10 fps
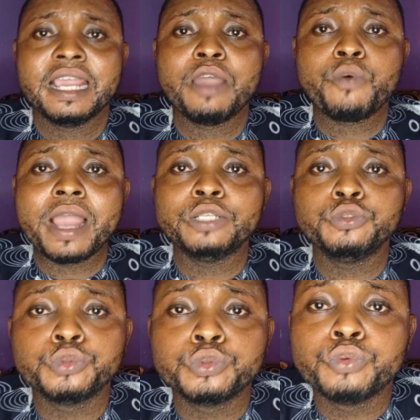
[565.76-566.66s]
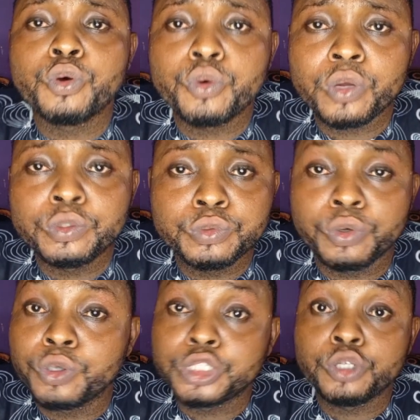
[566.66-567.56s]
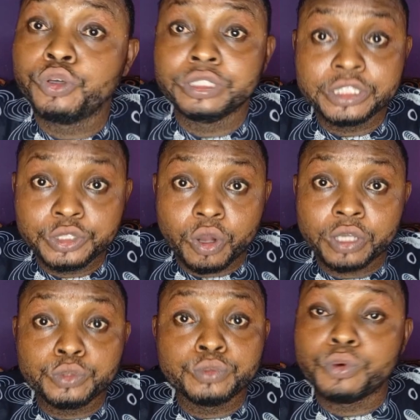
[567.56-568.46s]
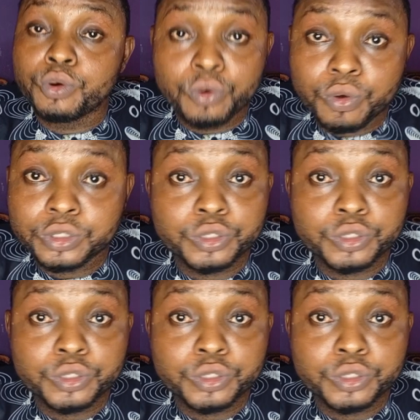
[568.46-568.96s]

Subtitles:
And why you woro, you woro, you New York, you woro,